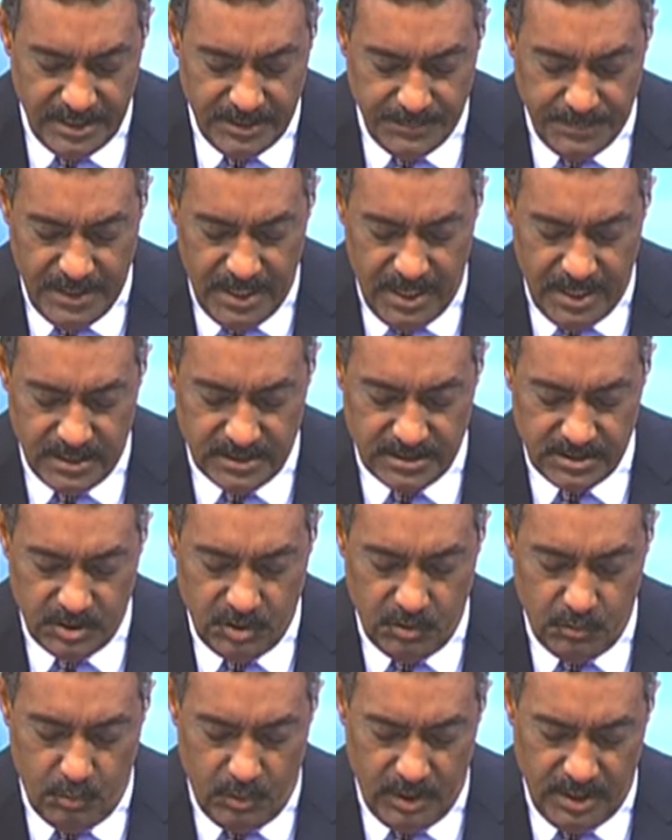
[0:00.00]
let me ask
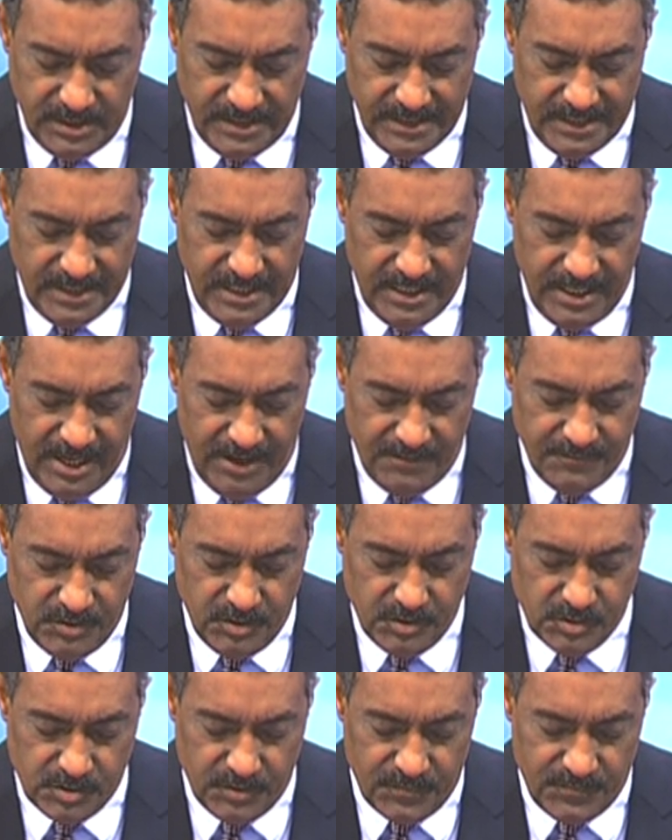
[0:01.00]
you, what are the key
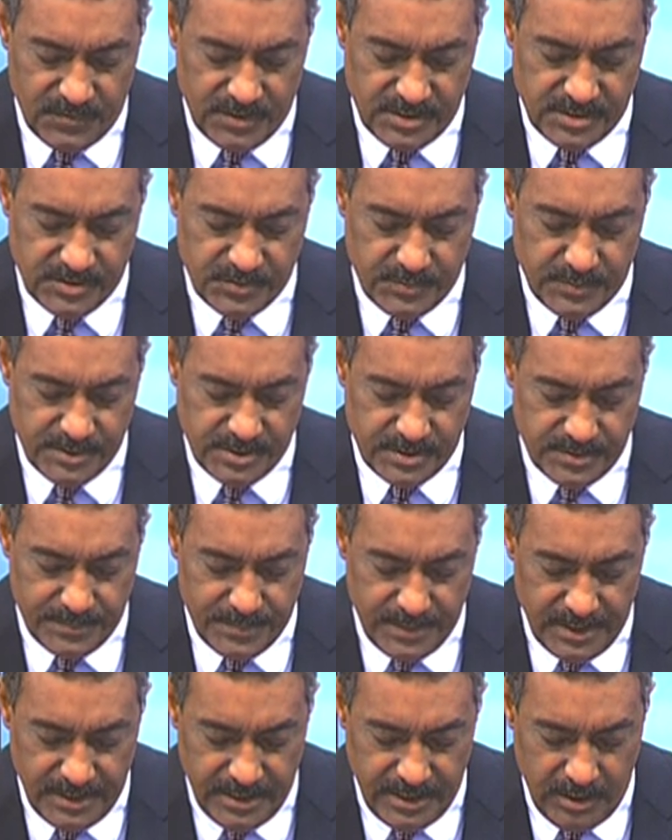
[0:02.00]
avenues of risks which the
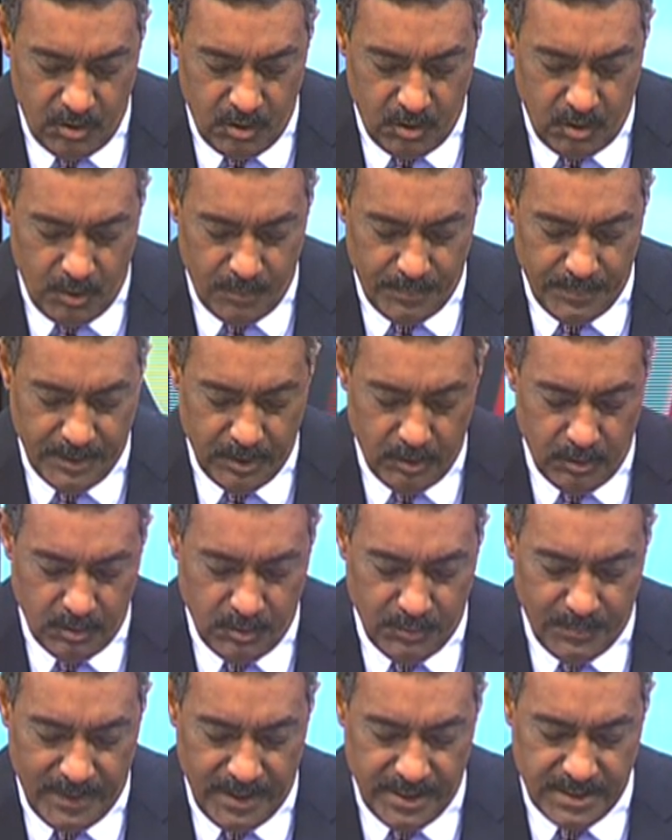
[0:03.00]
building or corporate
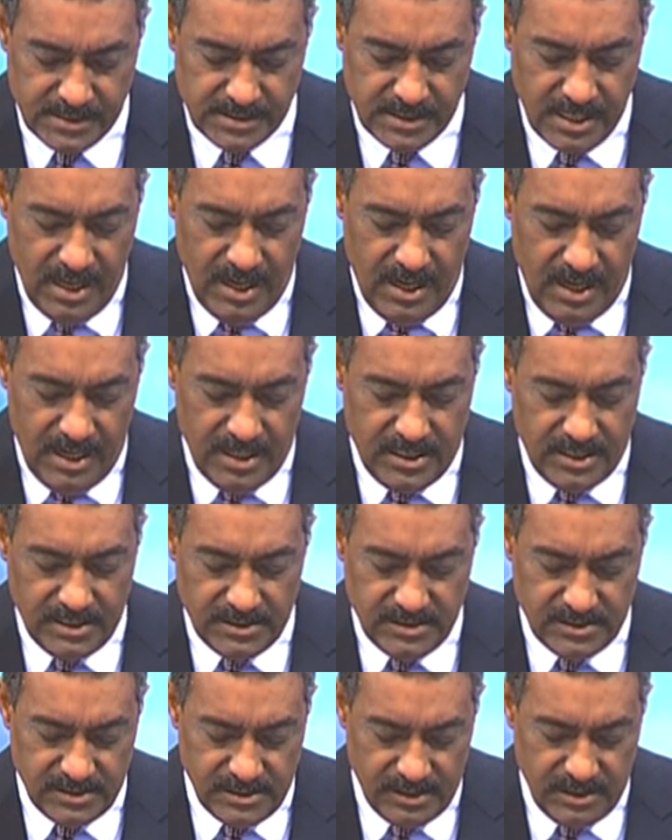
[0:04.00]
occupiers are
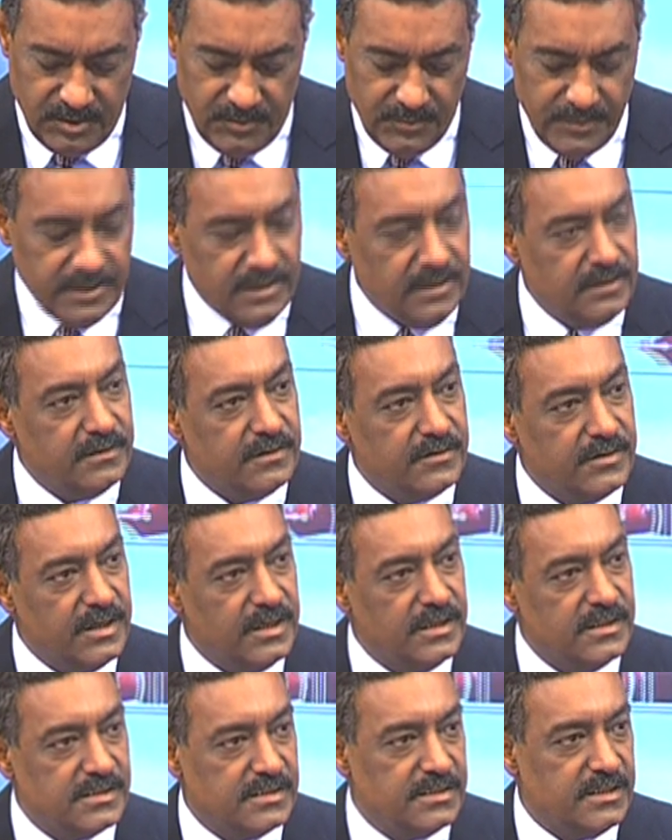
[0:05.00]
concerned with in the
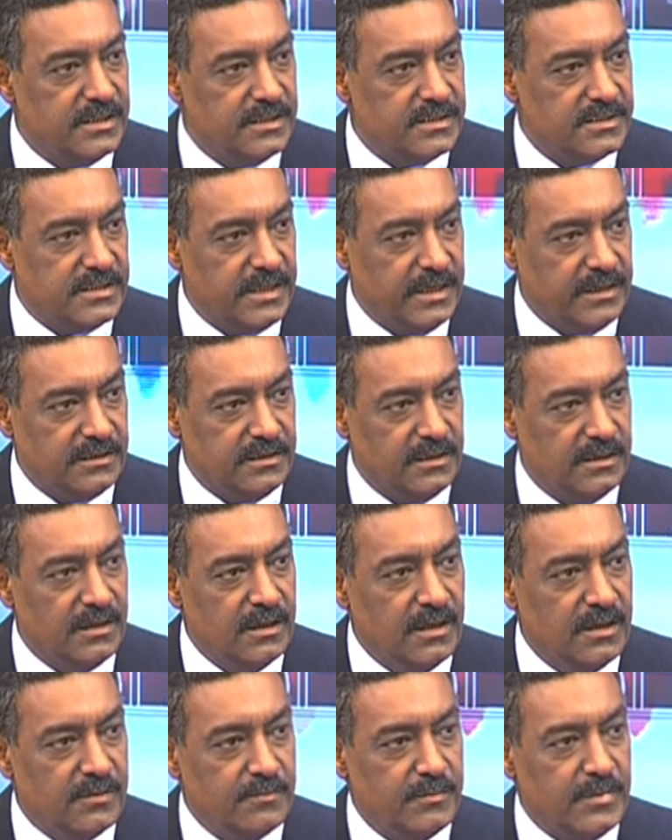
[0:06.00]
real estate sector?
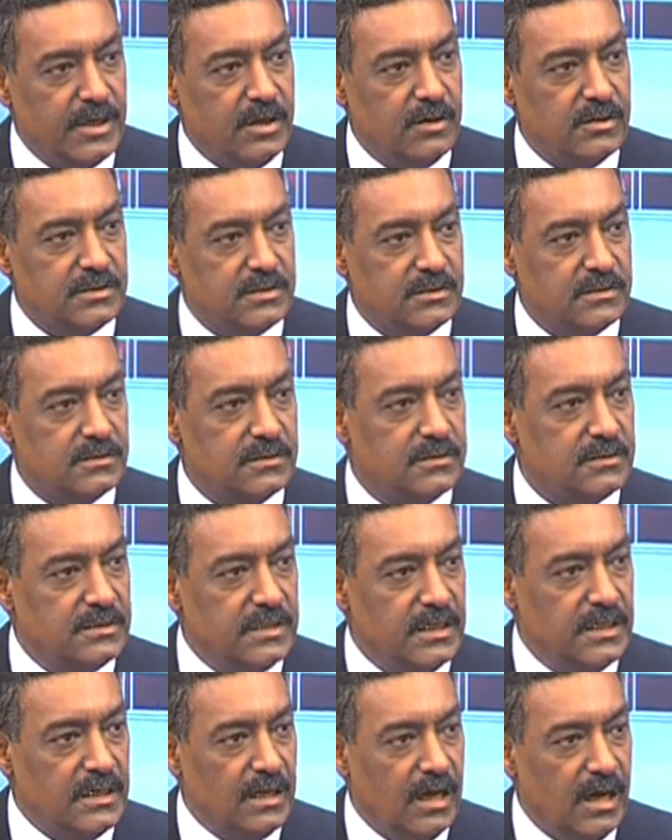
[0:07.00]
Because
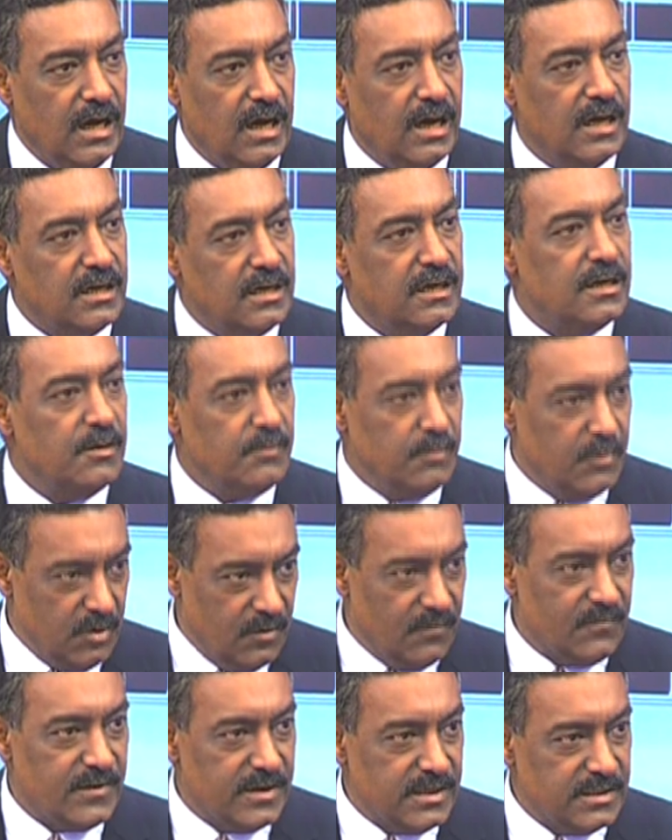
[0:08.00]
there are a number
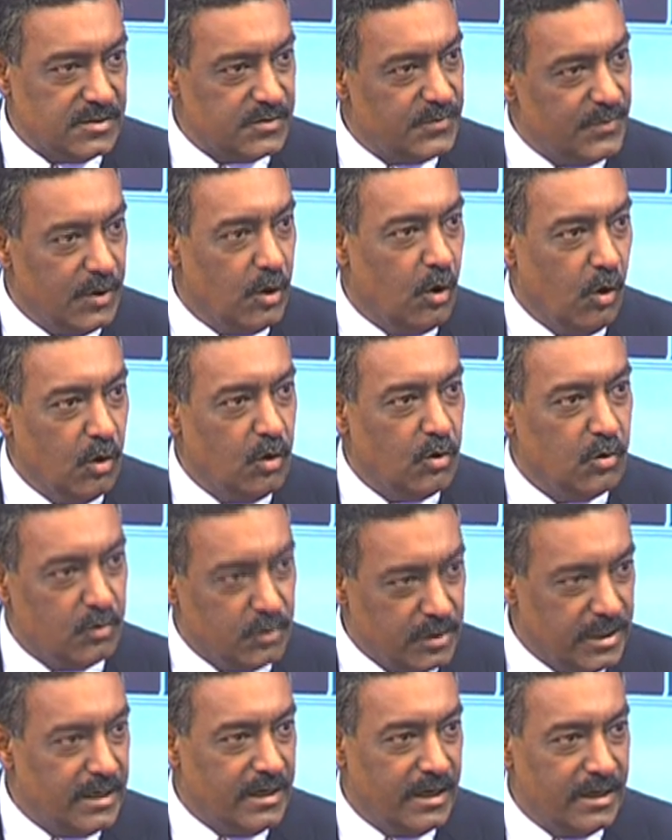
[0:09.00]
of risks, we all know
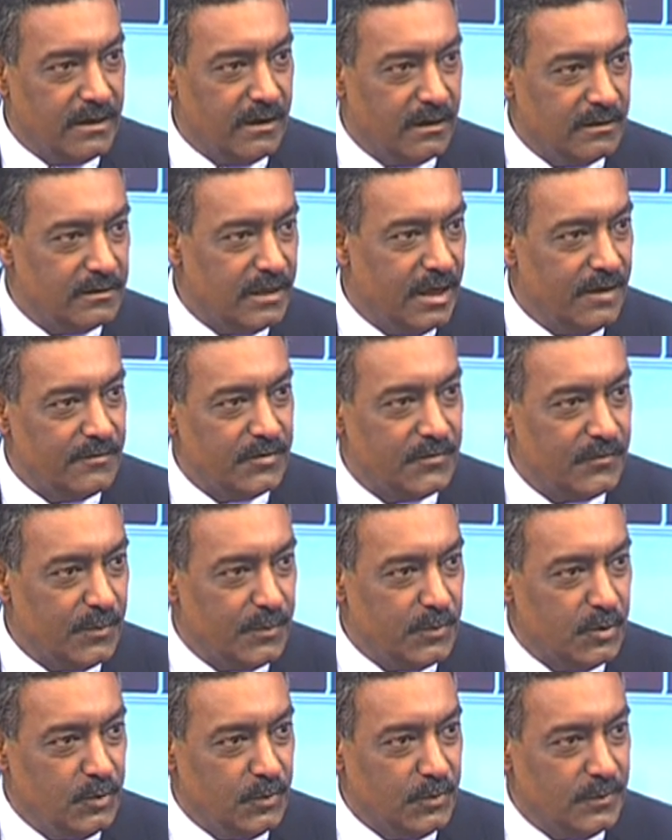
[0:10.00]
that. I'd rather have it
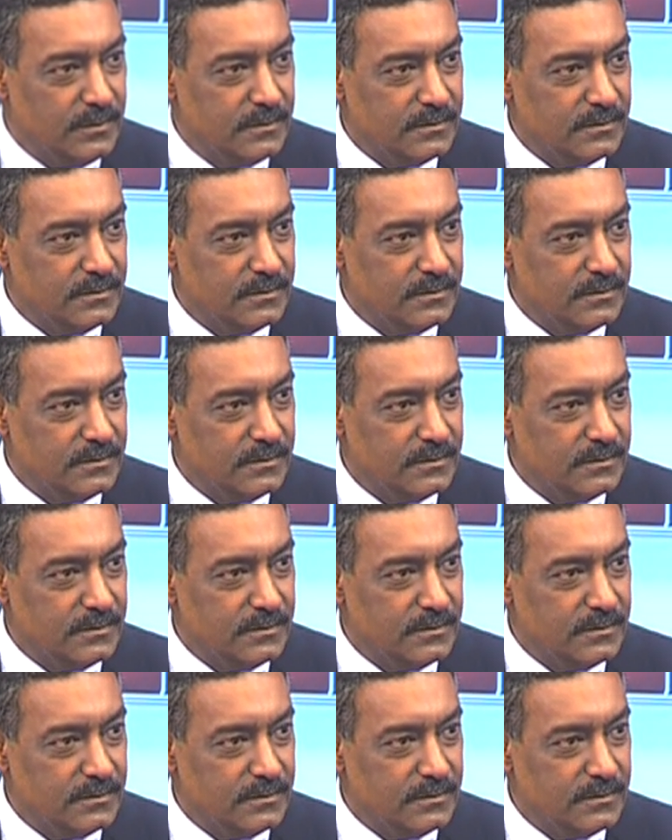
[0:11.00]
from you.